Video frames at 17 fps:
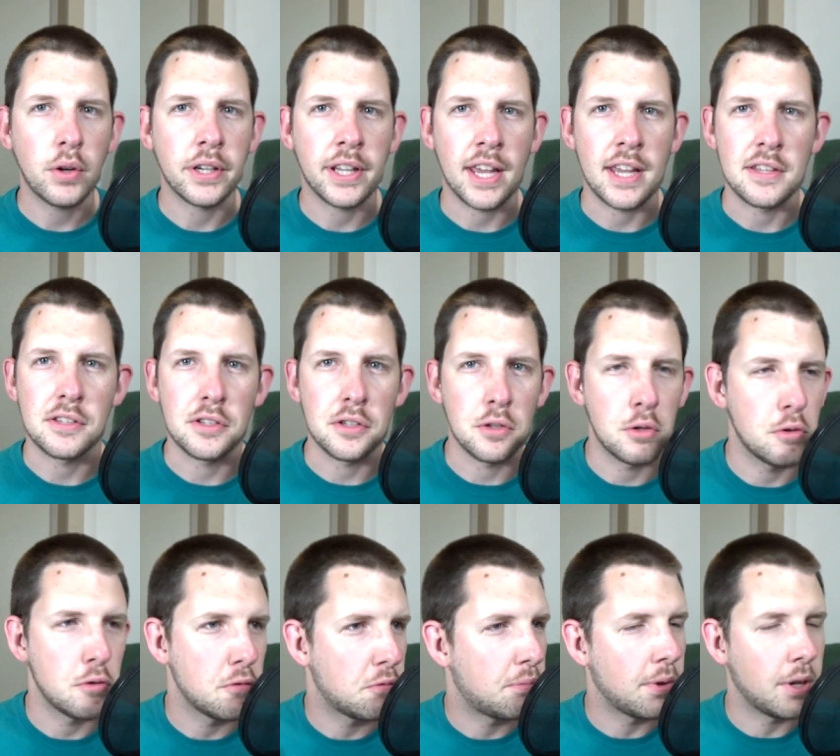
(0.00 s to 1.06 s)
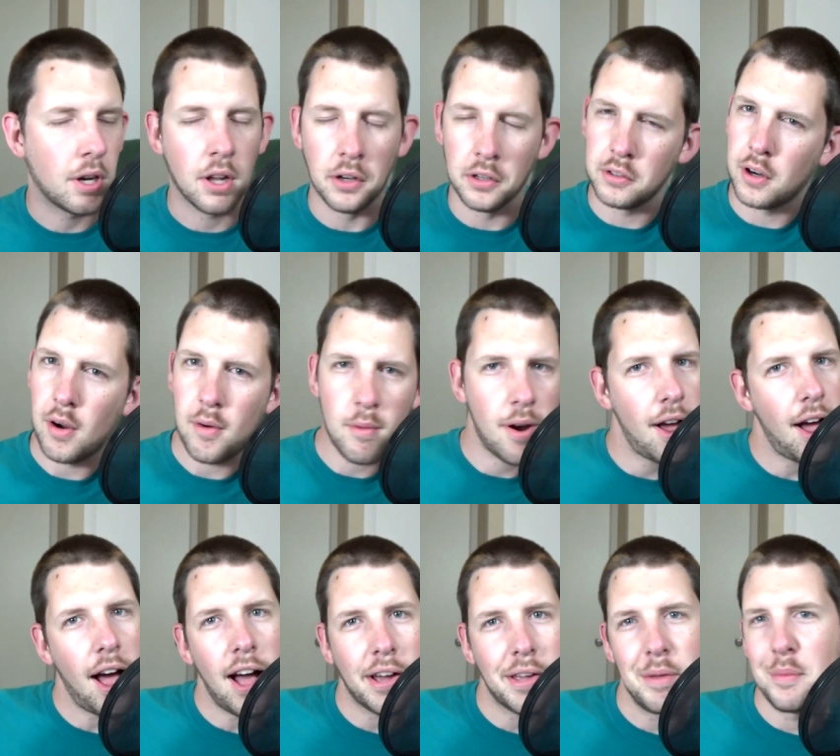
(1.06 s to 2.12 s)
in case you've been under a rock,